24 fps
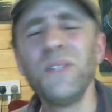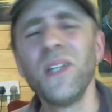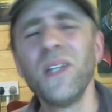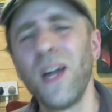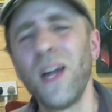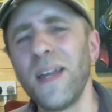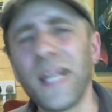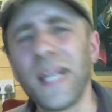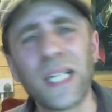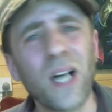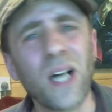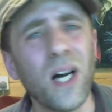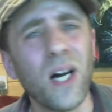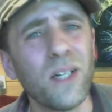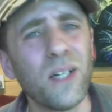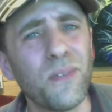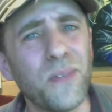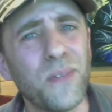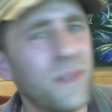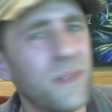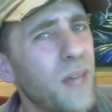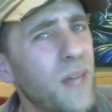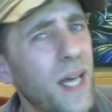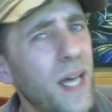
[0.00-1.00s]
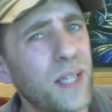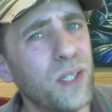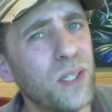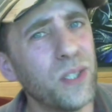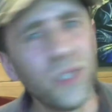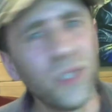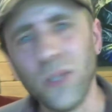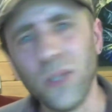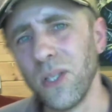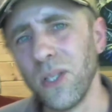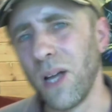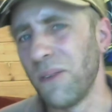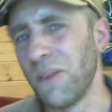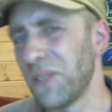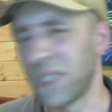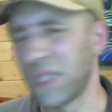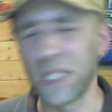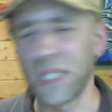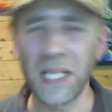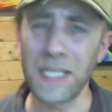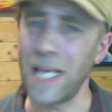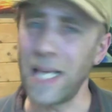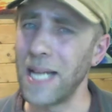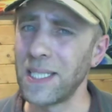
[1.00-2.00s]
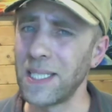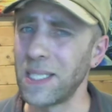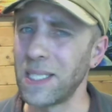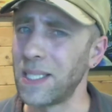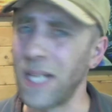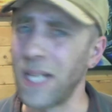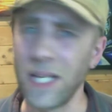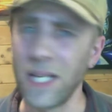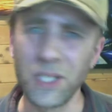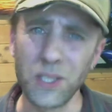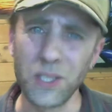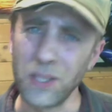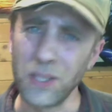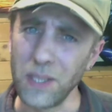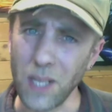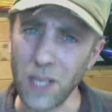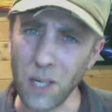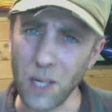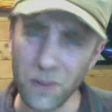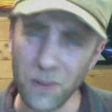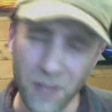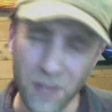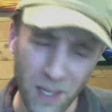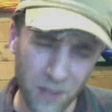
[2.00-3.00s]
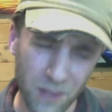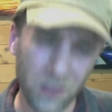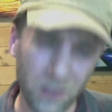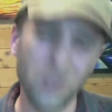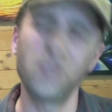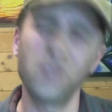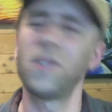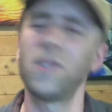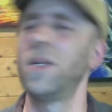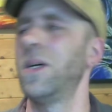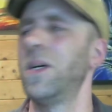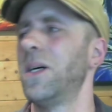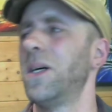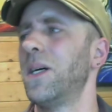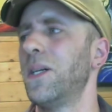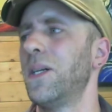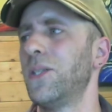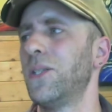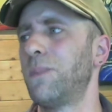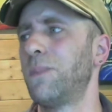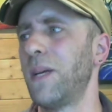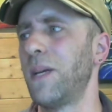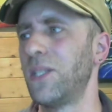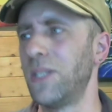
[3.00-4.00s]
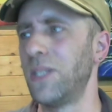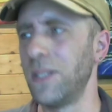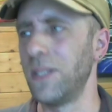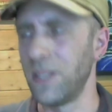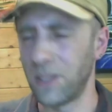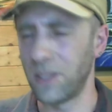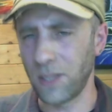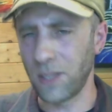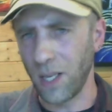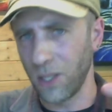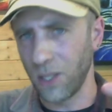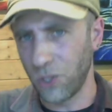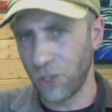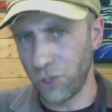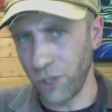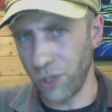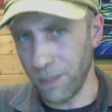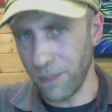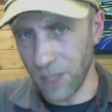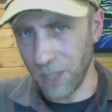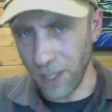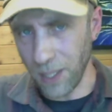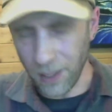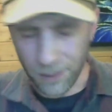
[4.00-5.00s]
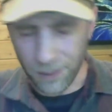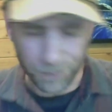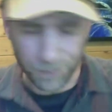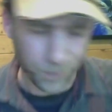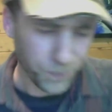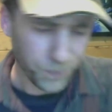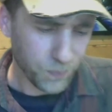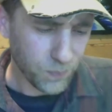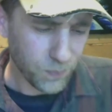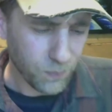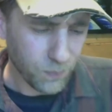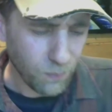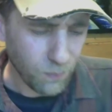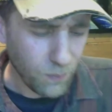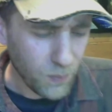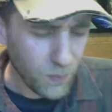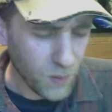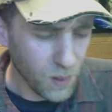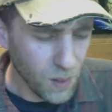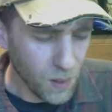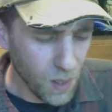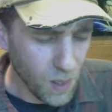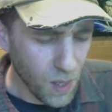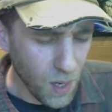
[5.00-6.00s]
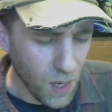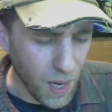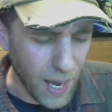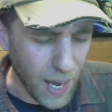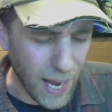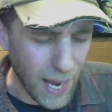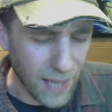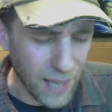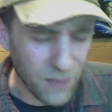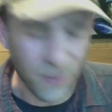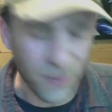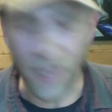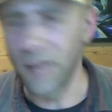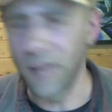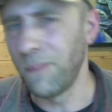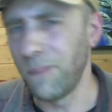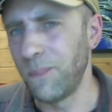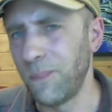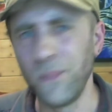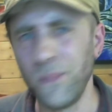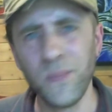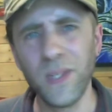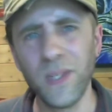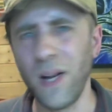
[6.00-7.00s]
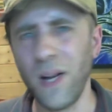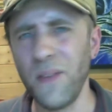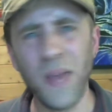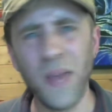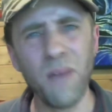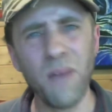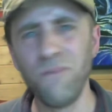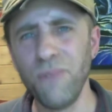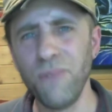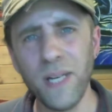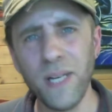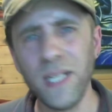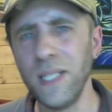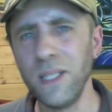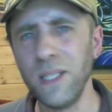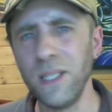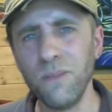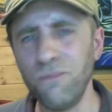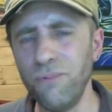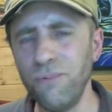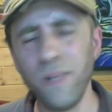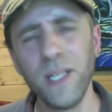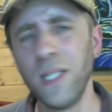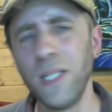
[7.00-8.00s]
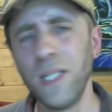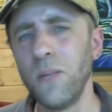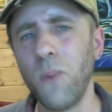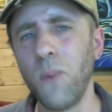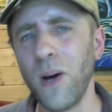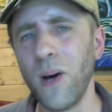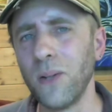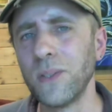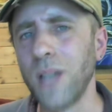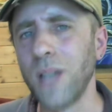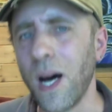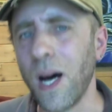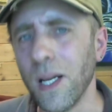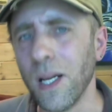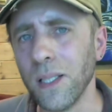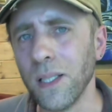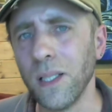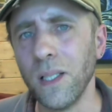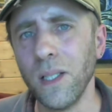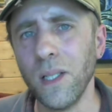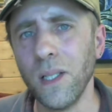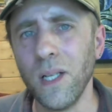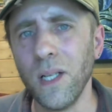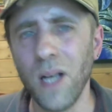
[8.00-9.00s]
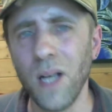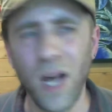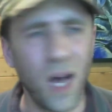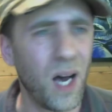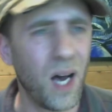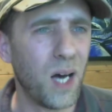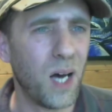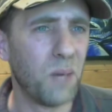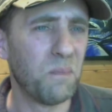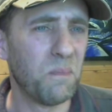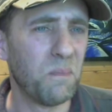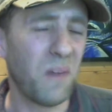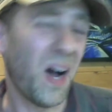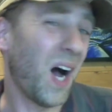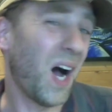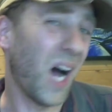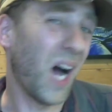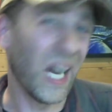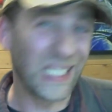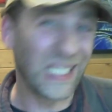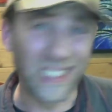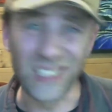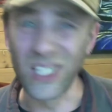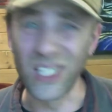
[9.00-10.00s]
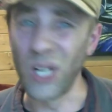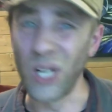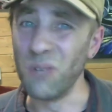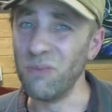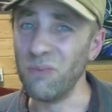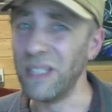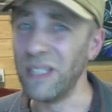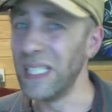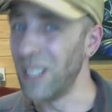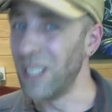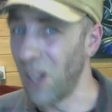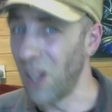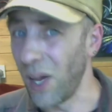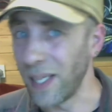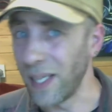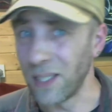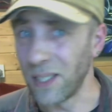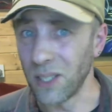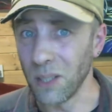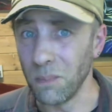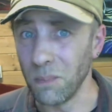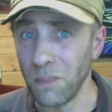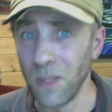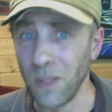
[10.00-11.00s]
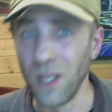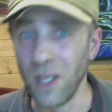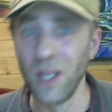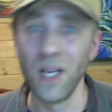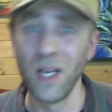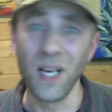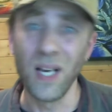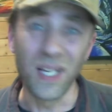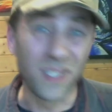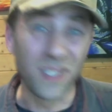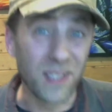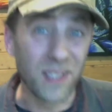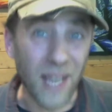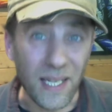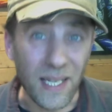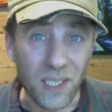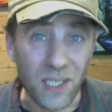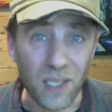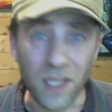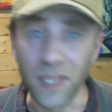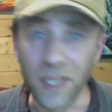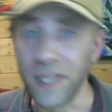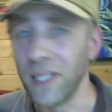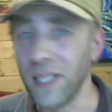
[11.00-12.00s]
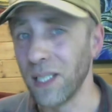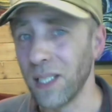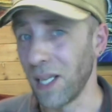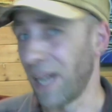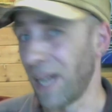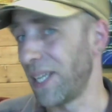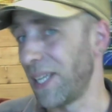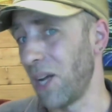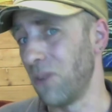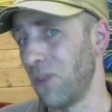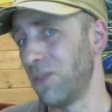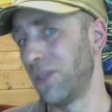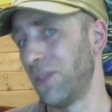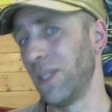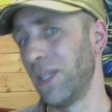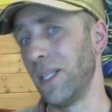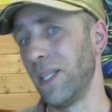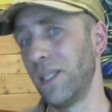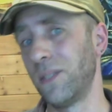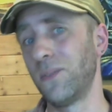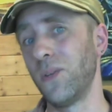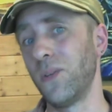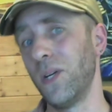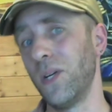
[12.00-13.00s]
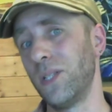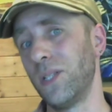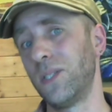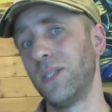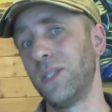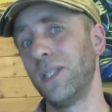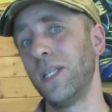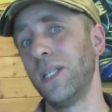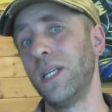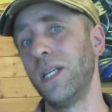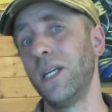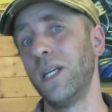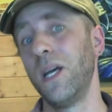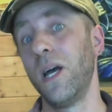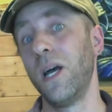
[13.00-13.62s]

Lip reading: like that kind of thing, then you'll love it. So, as I said, you know, there's especially this kind of triptych, and they're really, really well done. I just don't really like them aesthetically, and I don't think that the